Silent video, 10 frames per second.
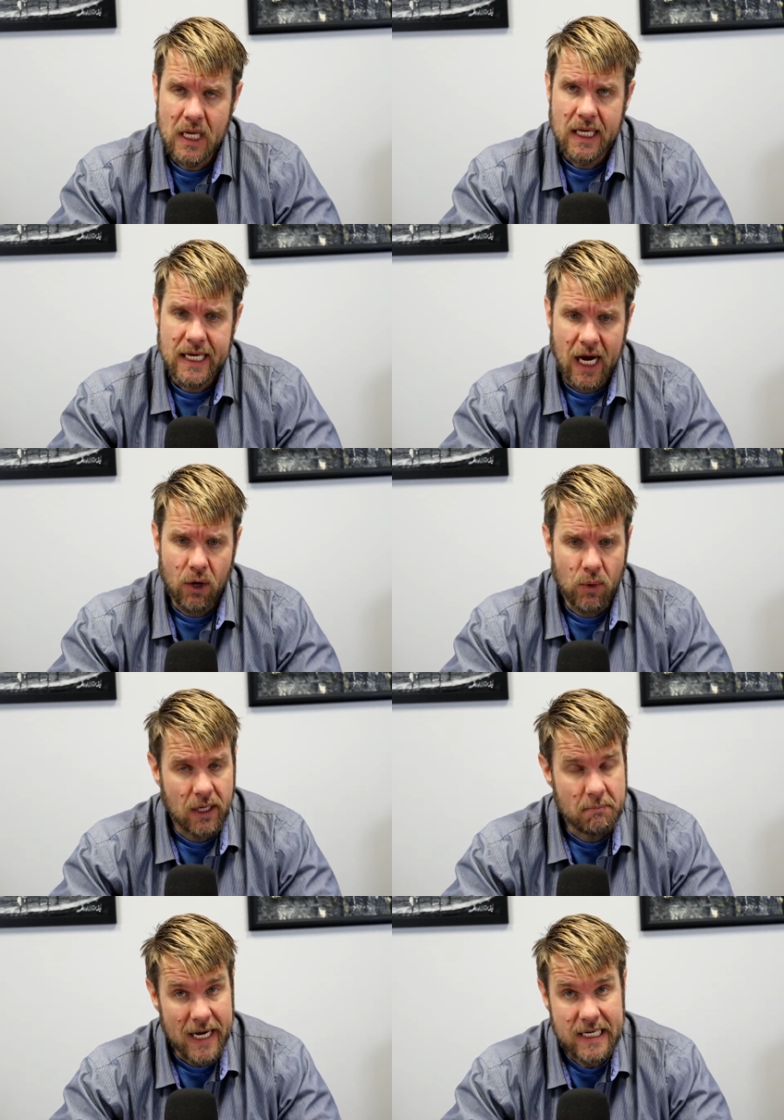
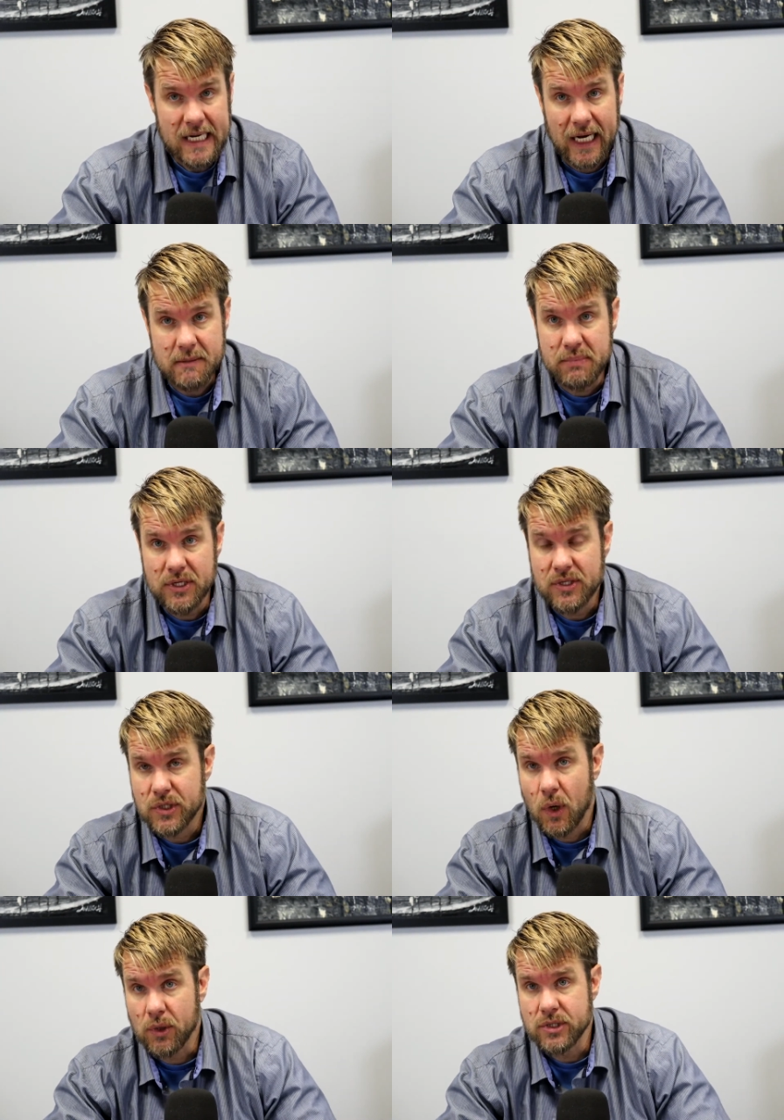Now, many times
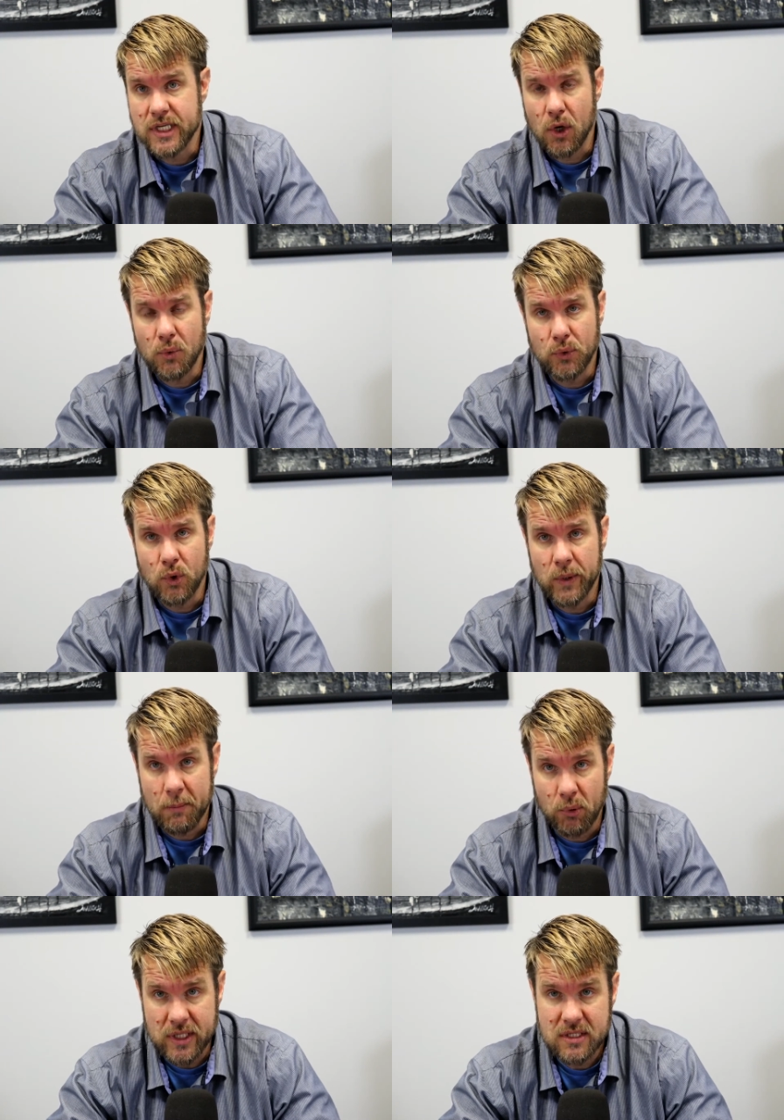business owners, they go through and they
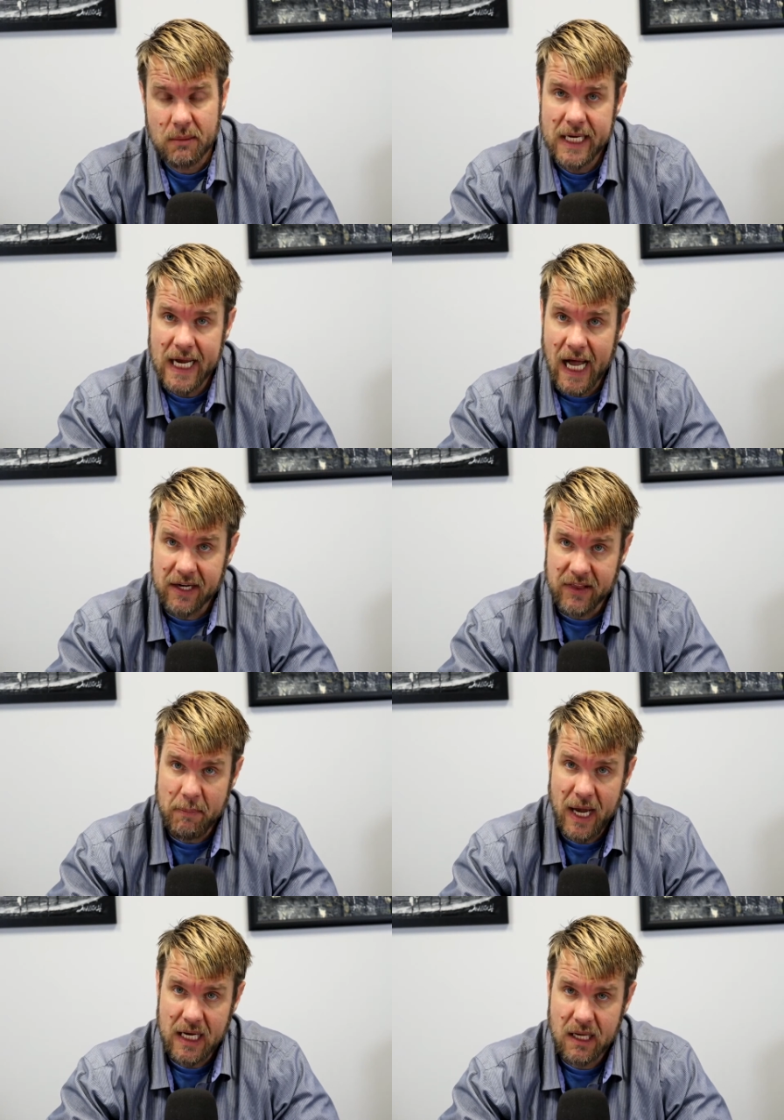bring somebody on and they
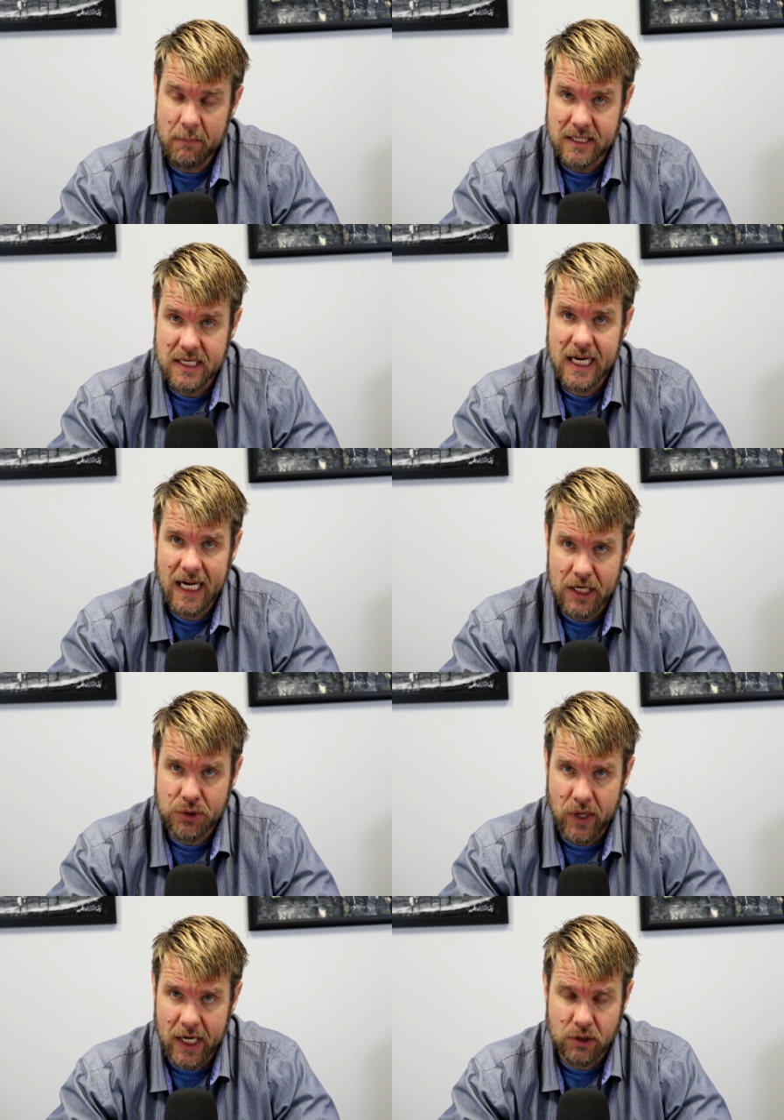pay them as a
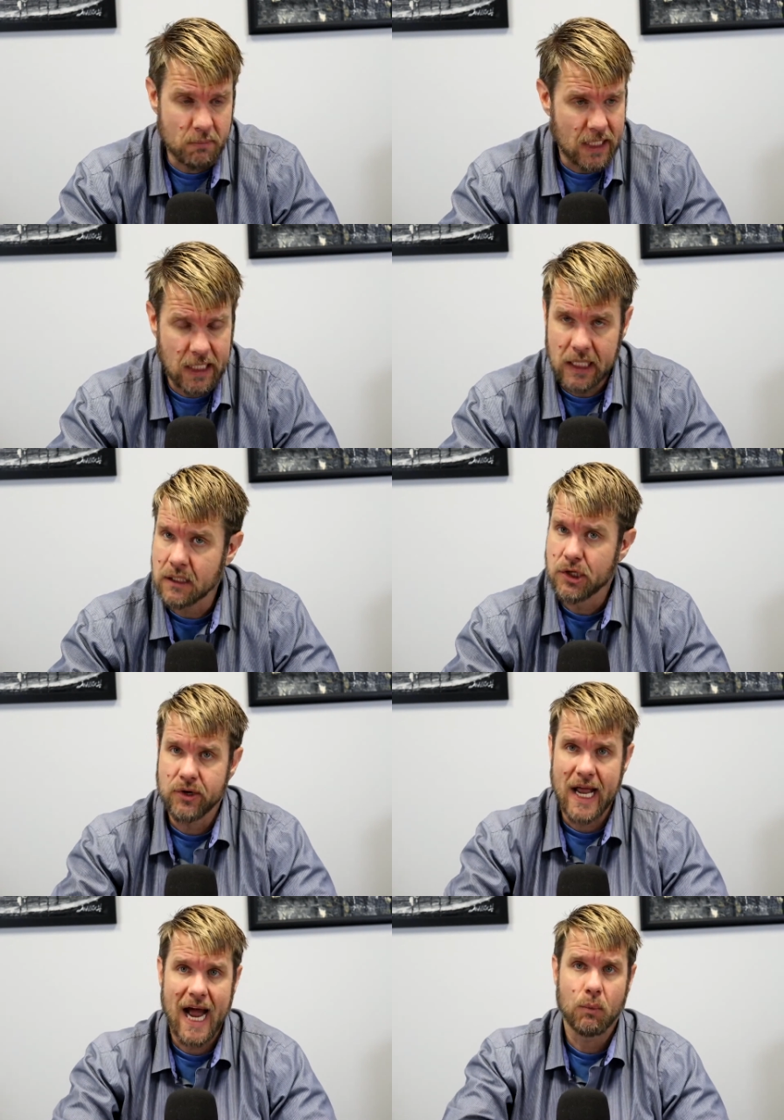contractor, meaning they're
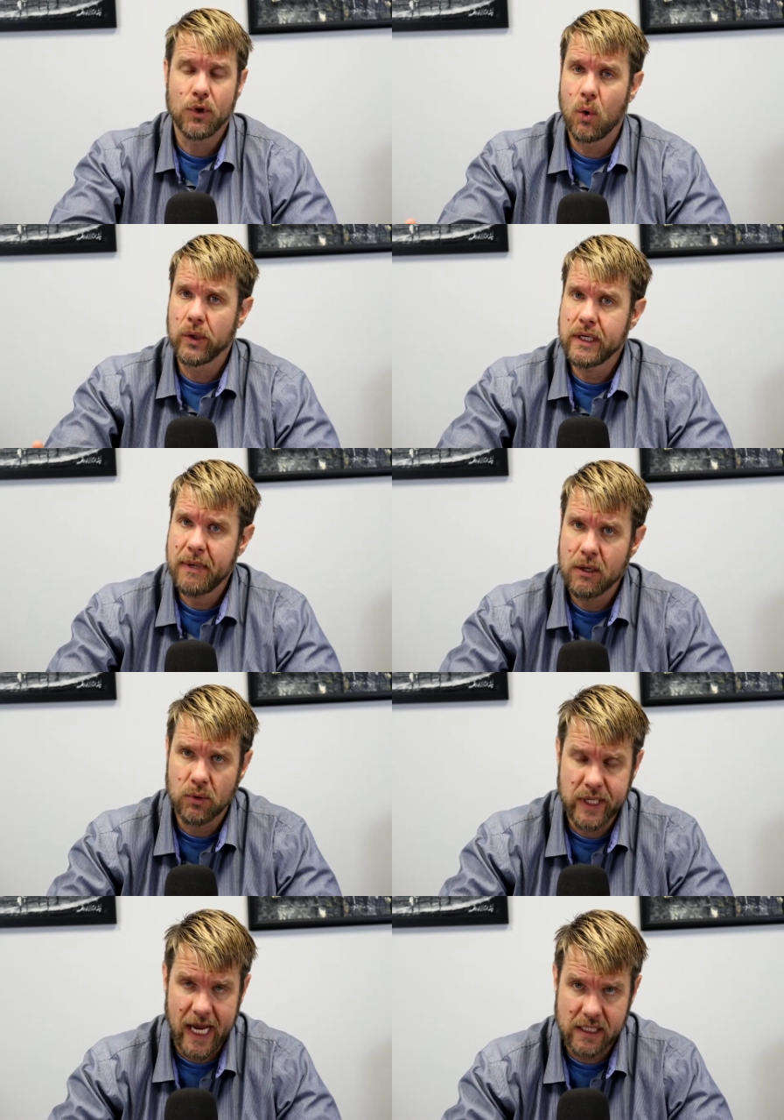not withholding
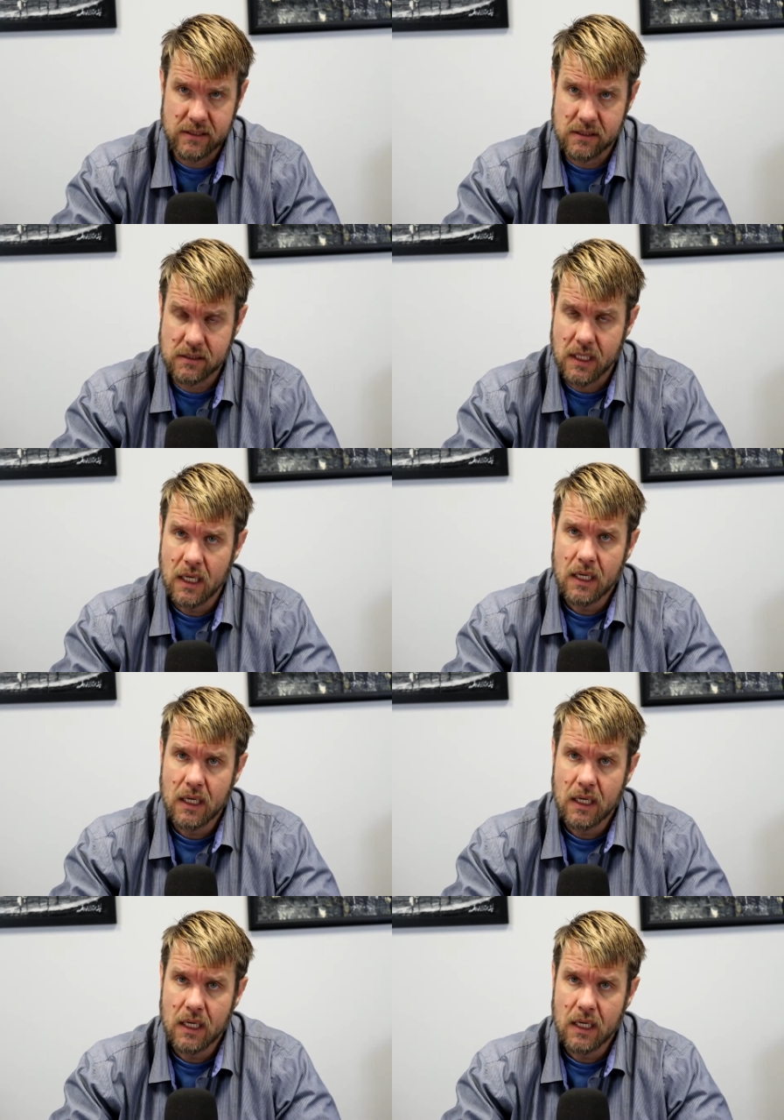payroll taxes,